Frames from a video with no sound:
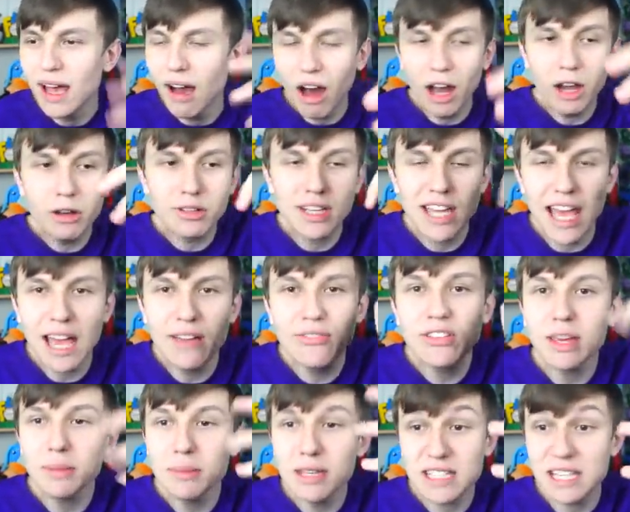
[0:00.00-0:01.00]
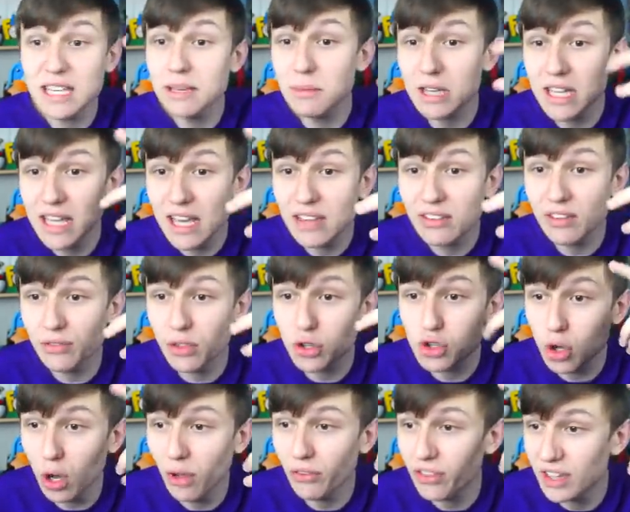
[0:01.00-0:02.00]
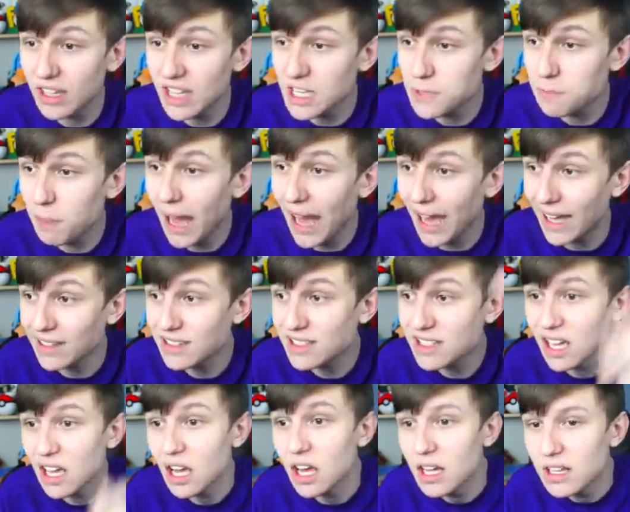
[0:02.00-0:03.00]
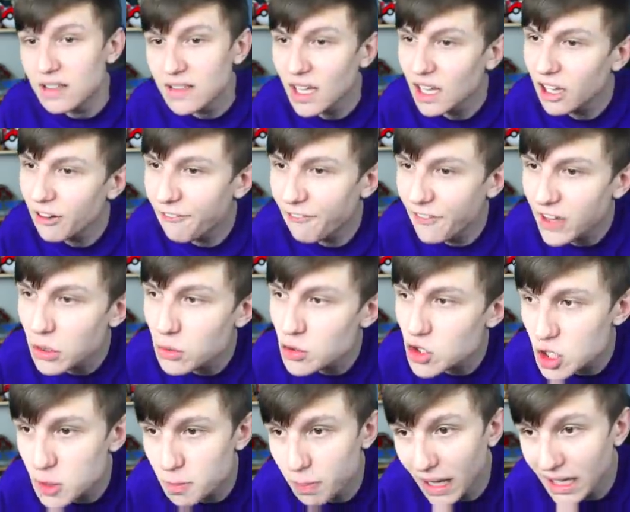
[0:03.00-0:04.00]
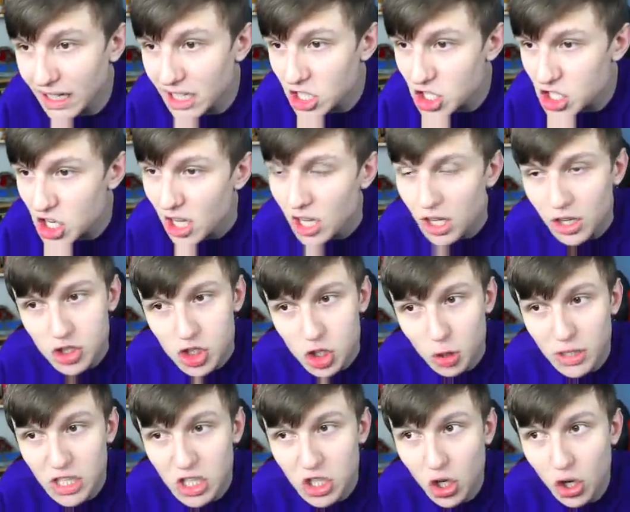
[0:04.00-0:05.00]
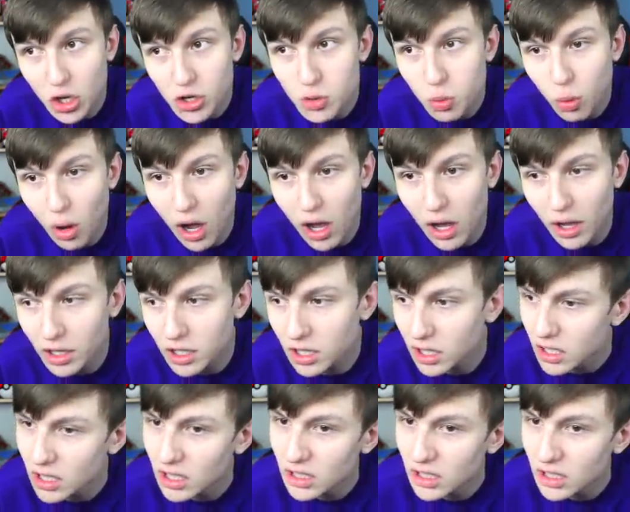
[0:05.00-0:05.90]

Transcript: I don't care if you give me team of the years if the drafts are this bad. De La Feu's Spanish, so he could work.